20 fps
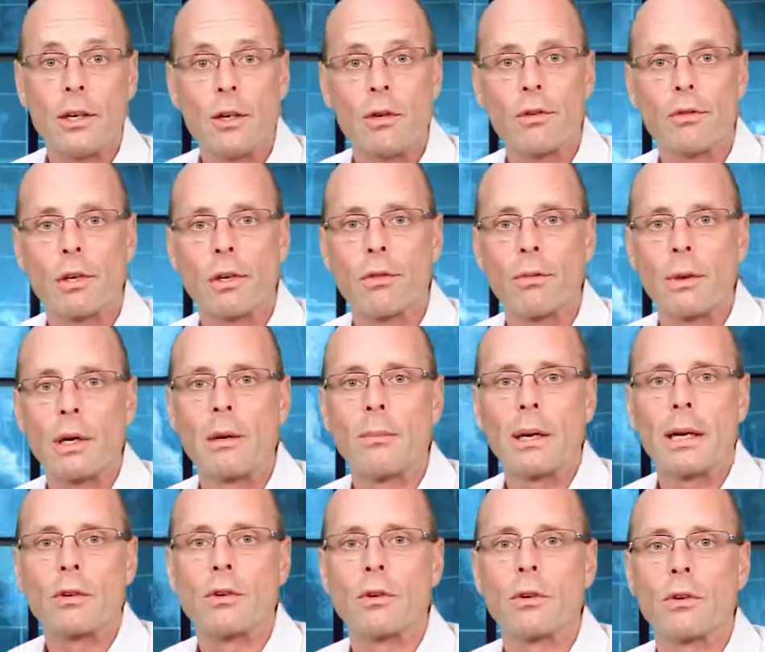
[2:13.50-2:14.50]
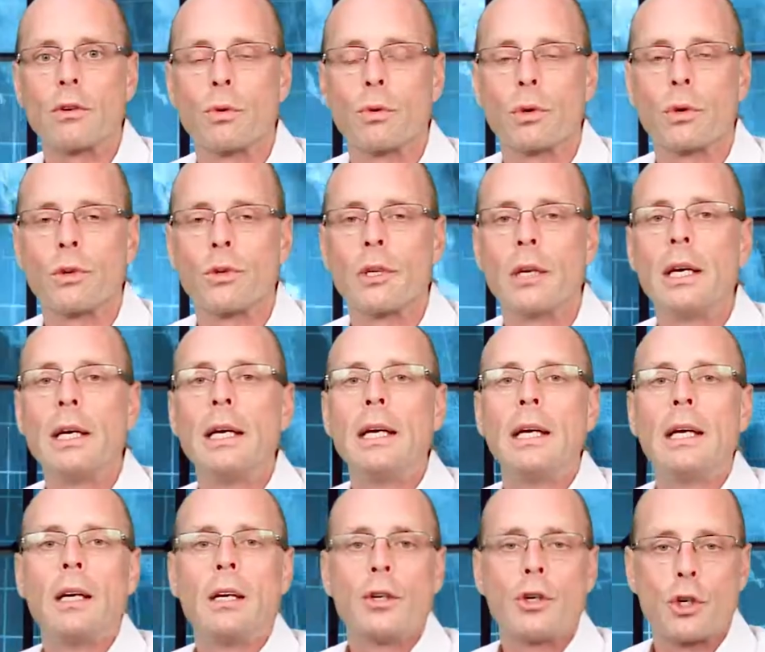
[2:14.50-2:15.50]
using three-dimensional tours,
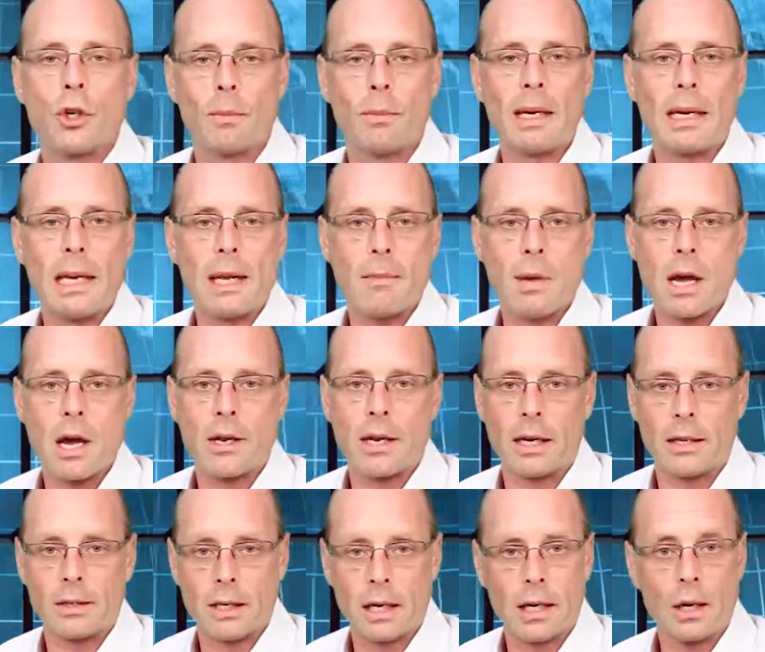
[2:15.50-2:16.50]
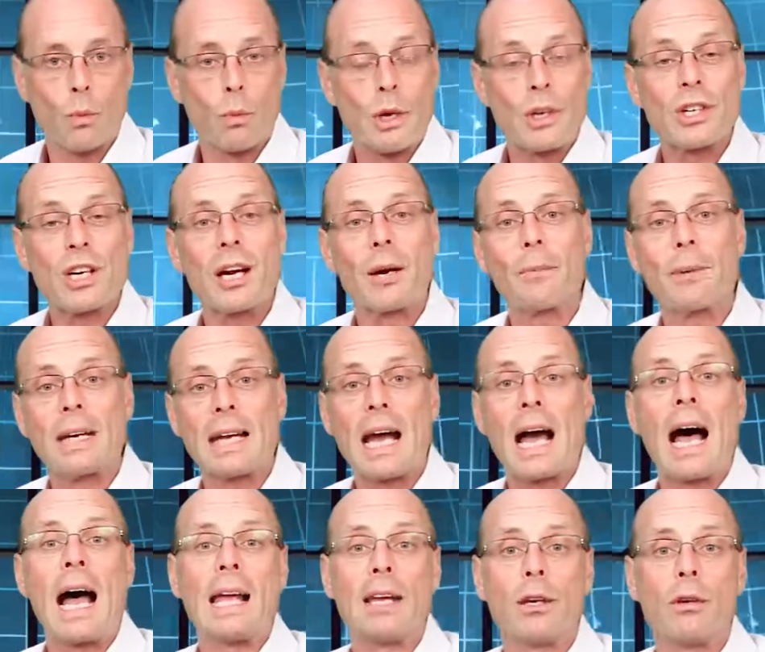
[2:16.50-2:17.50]
shoot me an email and I'll tell you which company
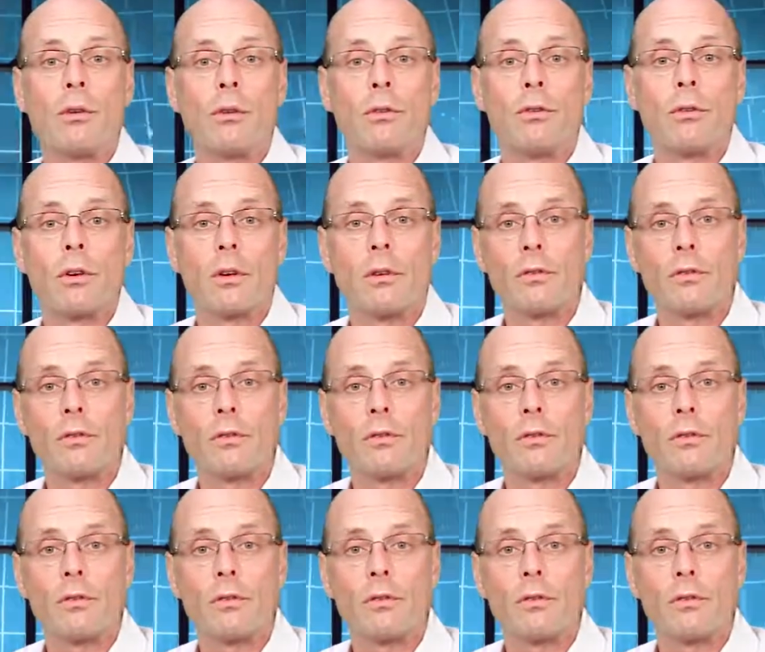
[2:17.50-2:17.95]
I use